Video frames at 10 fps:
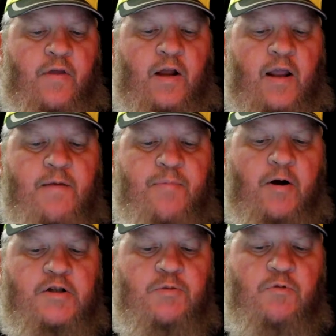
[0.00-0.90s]
The clean
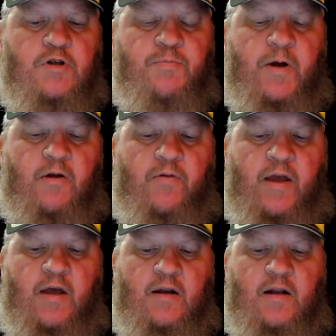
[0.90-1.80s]
person will sprinkle
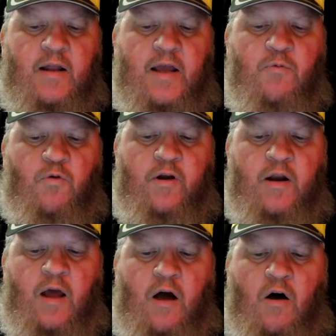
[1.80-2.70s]
the unclean
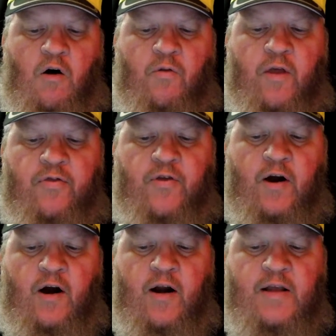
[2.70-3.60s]
one on the
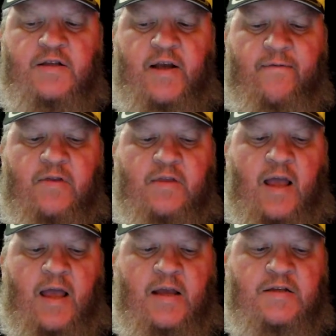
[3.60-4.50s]
3rd and 7th
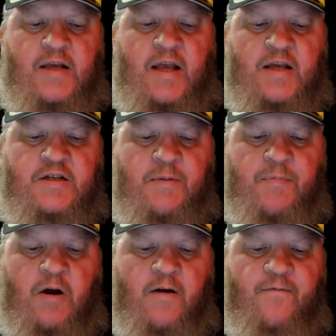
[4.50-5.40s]
days. He is to
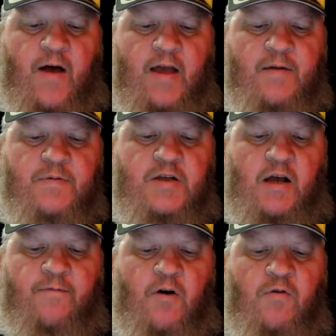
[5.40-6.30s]
purify
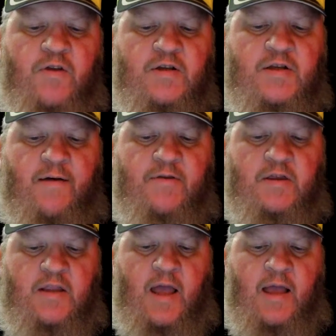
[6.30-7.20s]
himself on the
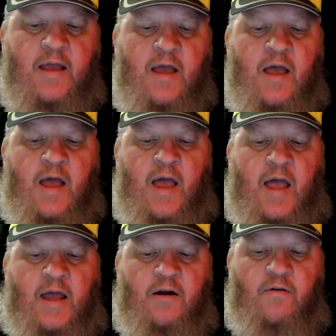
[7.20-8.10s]
7th day,
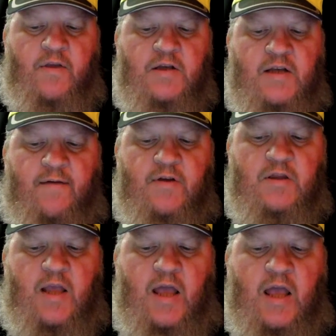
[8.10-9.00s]
and on the
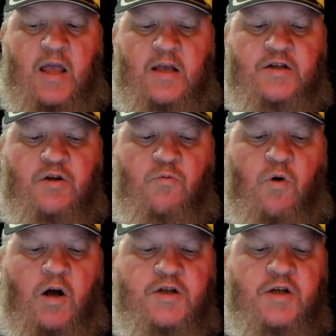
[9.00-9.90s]
7th day he is to
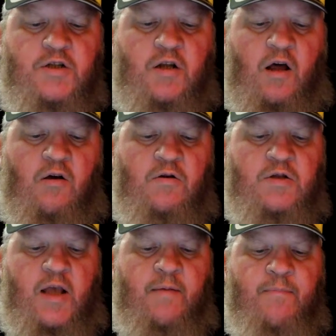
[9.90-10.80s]
wash his
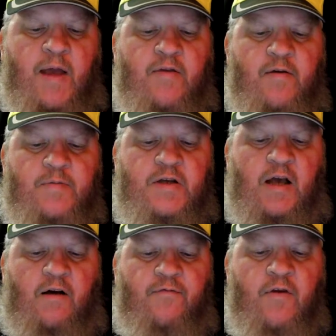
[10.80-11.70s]
clothes and bathe
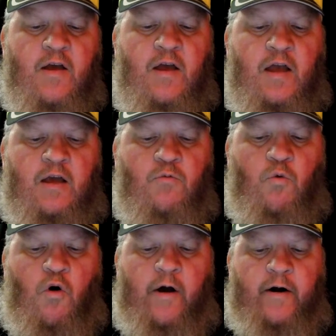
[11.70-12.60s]
himself in
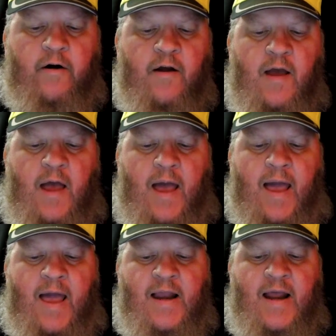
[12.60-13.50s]
water,
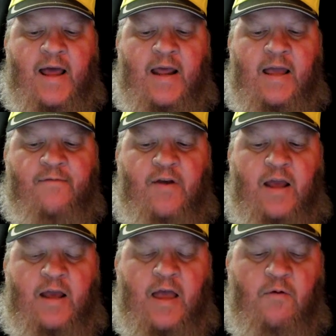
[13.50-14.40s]
and at
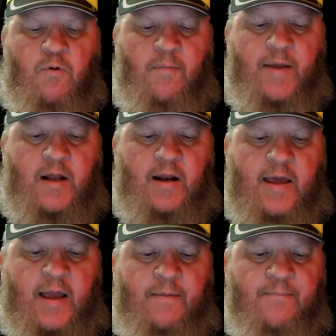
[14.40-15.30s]
evening he will be
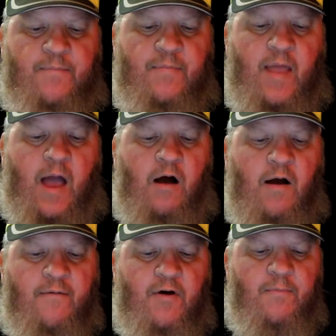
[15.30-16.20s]
clean.
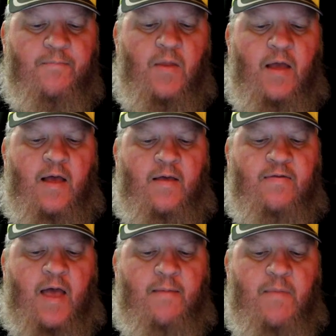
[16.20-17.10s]
However,
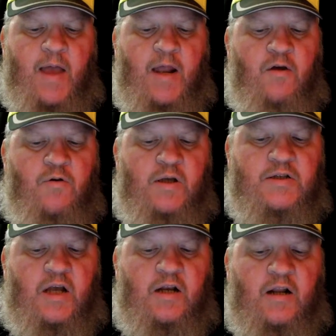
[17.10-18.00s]
that man who
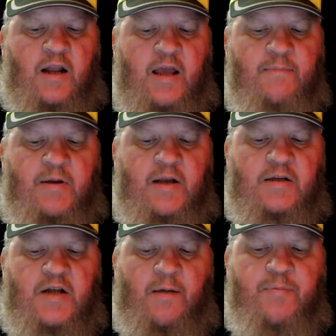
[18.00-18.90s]
is unclean but
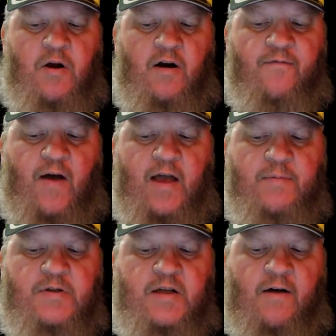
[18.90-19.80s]
does not purify
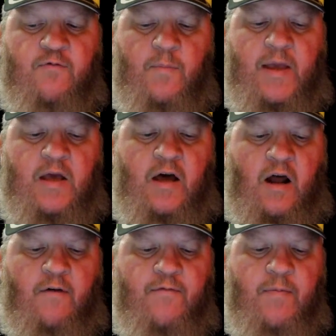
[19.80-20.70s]
himself will be cut
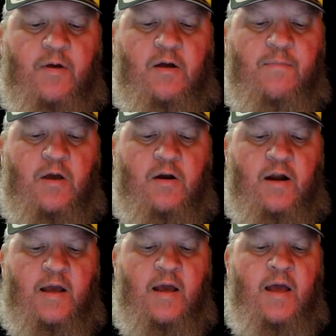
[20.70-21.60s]
off from the
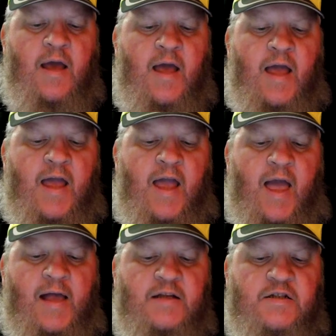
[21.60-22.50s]
community. He
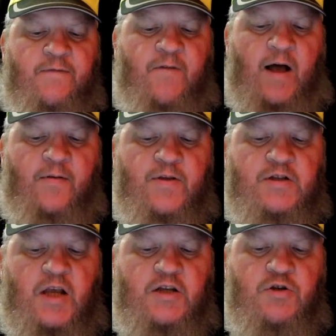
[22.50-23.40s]
has defiled the
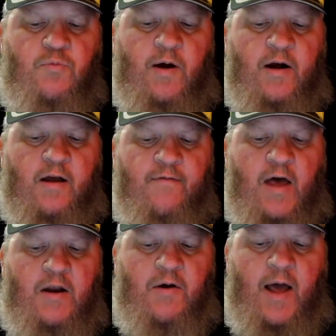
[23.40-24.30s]
sanctuary of
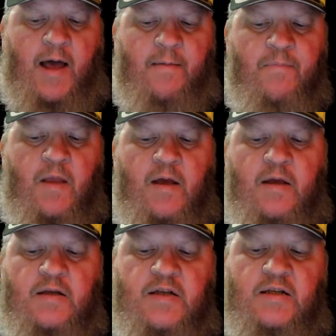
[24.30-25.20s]
Adonai.
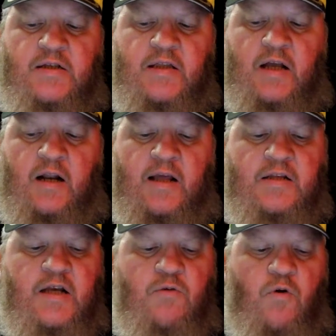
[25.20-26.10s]
Since the
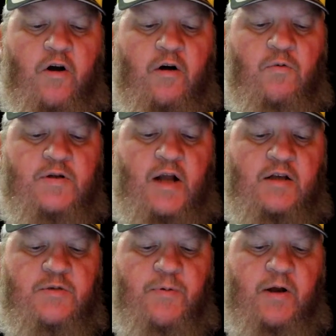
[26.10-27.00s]
cleansing water was
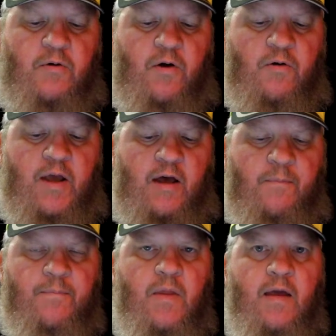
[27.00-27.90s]
not sprinkled on
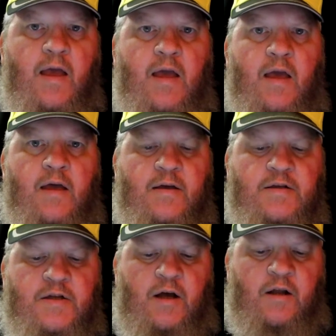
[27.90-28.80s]
him, he
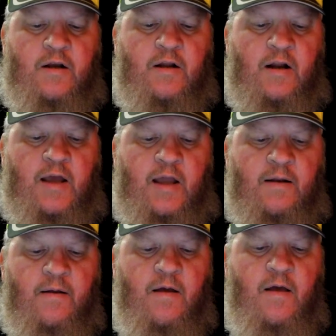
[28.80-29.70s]
is unclean.